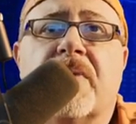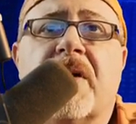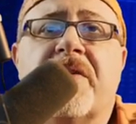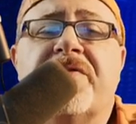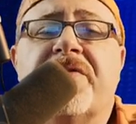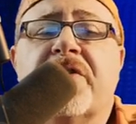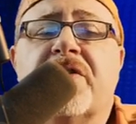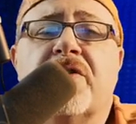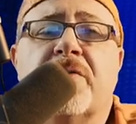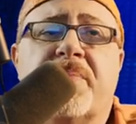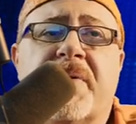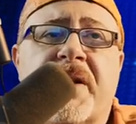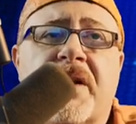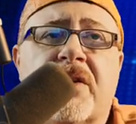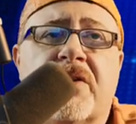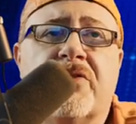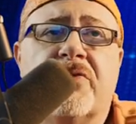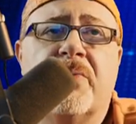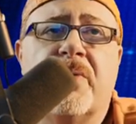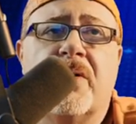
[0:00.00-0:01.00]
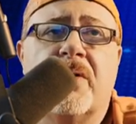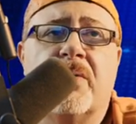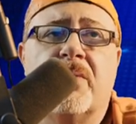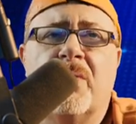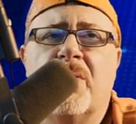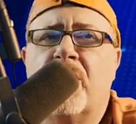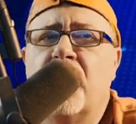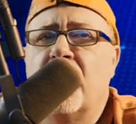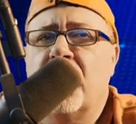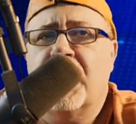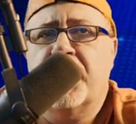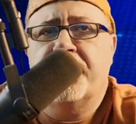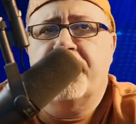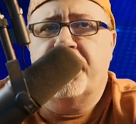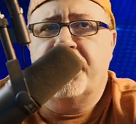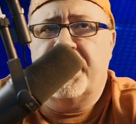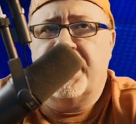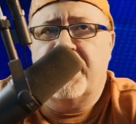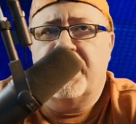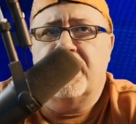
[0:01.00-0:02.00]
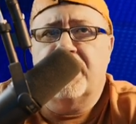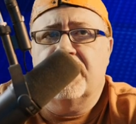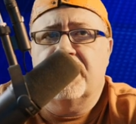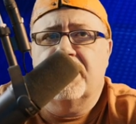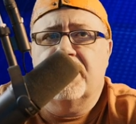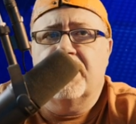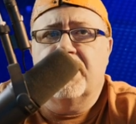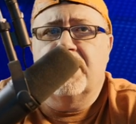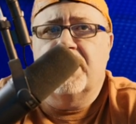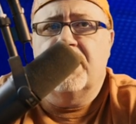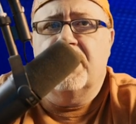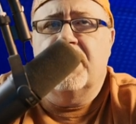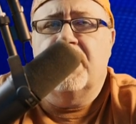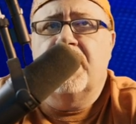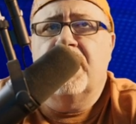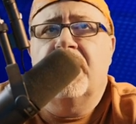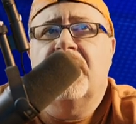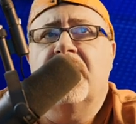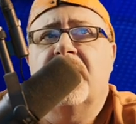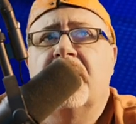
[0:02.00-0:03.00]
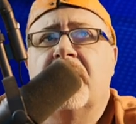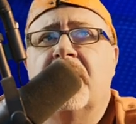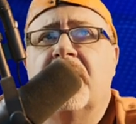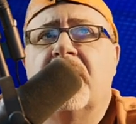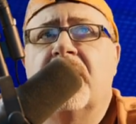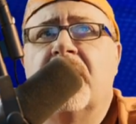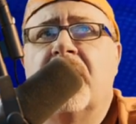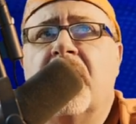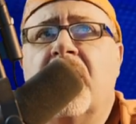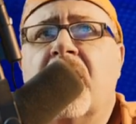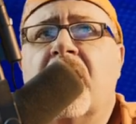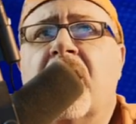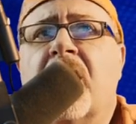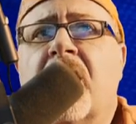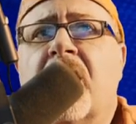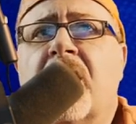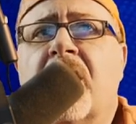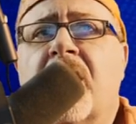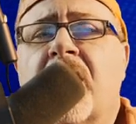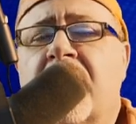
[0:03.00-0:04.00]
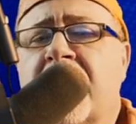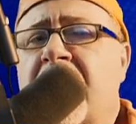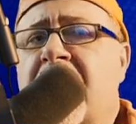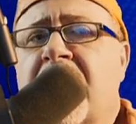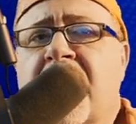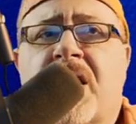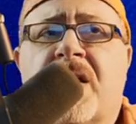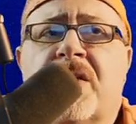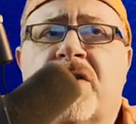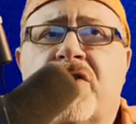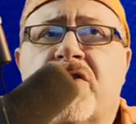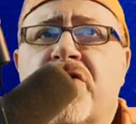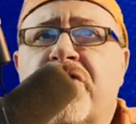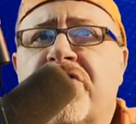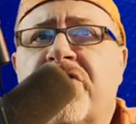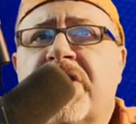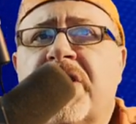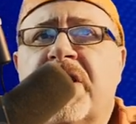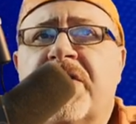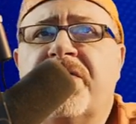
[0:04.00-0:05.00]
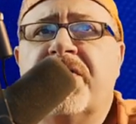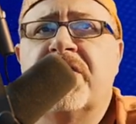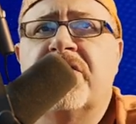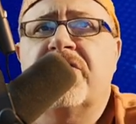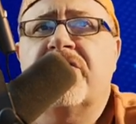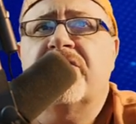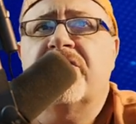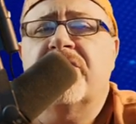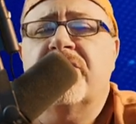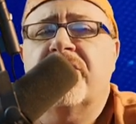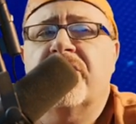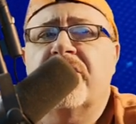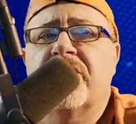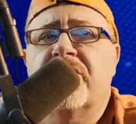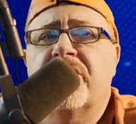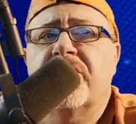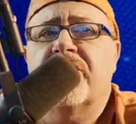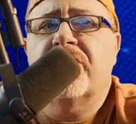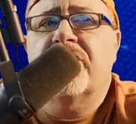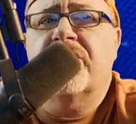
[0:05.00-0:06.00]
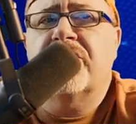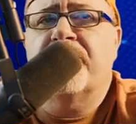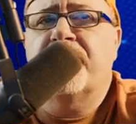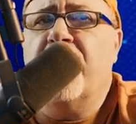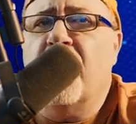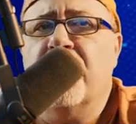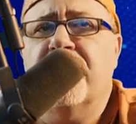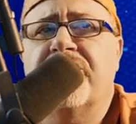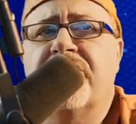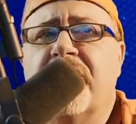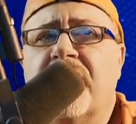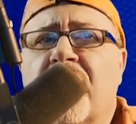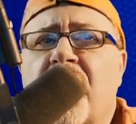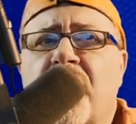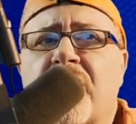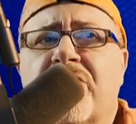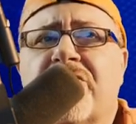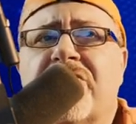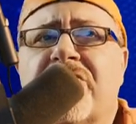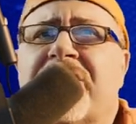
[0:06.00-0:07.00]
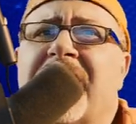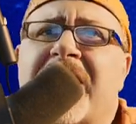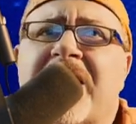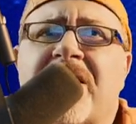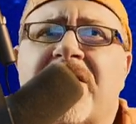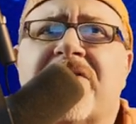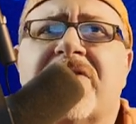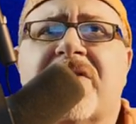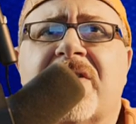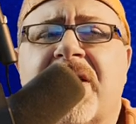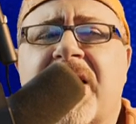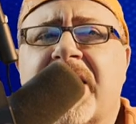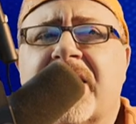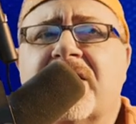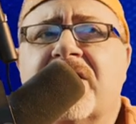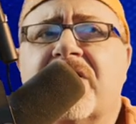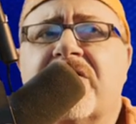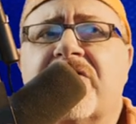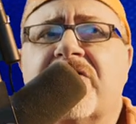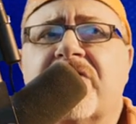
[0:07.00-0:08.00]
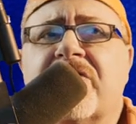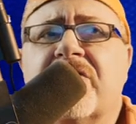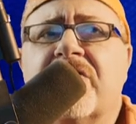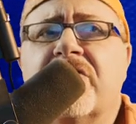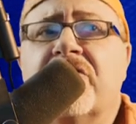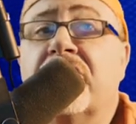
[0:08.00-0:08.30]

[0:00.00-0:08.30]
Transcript: I feel your pain as well. Well, hold up a minute. Arnella, usually if it's posted loads, that is Sylectus.